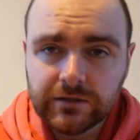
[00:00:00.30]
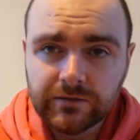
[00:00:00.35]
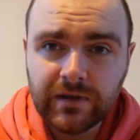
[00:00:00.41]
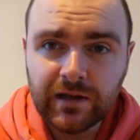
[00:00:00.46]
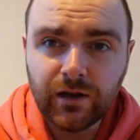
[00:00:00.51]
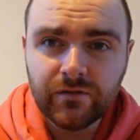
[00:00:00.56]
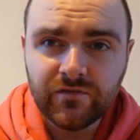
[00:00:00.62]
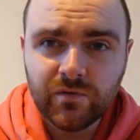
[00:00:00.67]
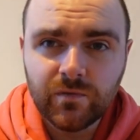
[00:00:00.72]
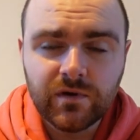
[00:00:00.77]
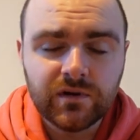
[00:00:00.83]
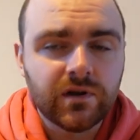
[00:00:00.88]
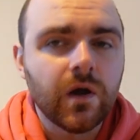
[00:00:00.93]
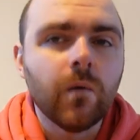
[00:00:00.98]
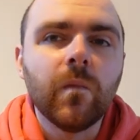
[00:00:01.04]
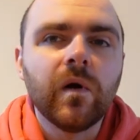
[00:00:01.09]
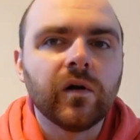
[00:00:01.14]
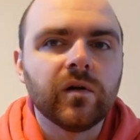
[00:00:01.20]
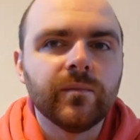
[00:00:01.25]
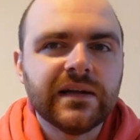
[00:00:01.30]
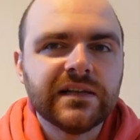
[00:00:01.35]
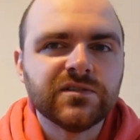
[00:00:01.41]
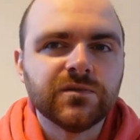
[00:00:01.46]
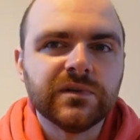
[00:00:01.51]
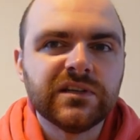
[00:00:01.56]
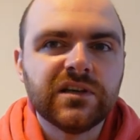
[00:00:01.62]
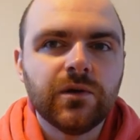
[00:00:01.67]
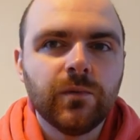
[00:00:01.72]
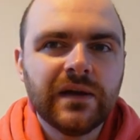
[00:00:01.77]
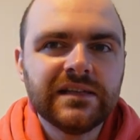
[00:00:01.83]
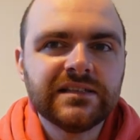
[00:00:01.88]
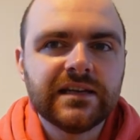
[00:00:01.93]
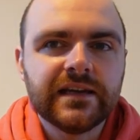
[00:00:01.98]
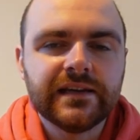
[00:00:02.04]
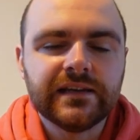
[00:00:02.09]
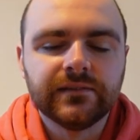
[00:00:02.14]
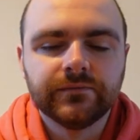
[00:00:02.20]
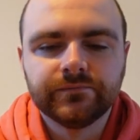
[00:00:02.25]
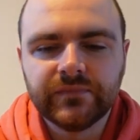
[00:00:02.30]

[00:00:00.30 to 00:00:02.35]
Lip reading: Hello everyone and welcome back to Whisky Wednesday.